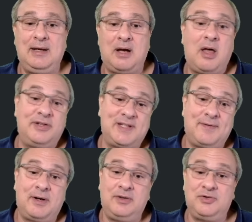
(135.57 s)

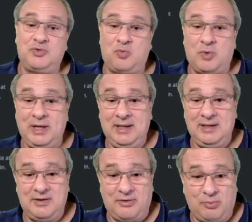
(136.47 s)

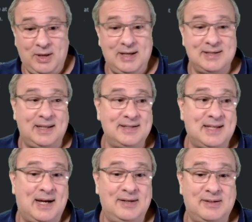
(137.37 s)
723 is I think it's the
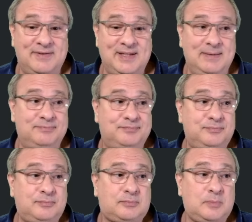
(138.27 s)
highest I've seen
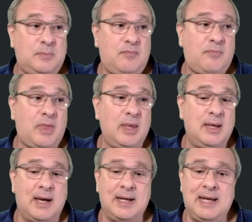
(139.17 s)

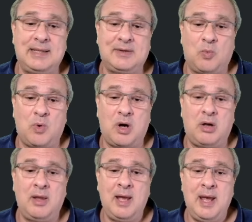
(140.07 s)
at the
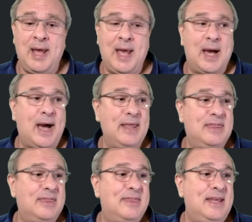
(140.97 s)
wall. I
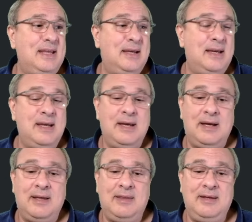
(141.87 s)
think
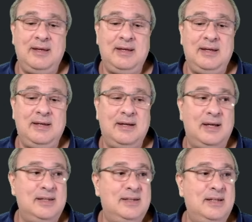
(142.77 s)
the
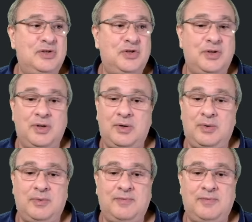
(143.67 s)
additional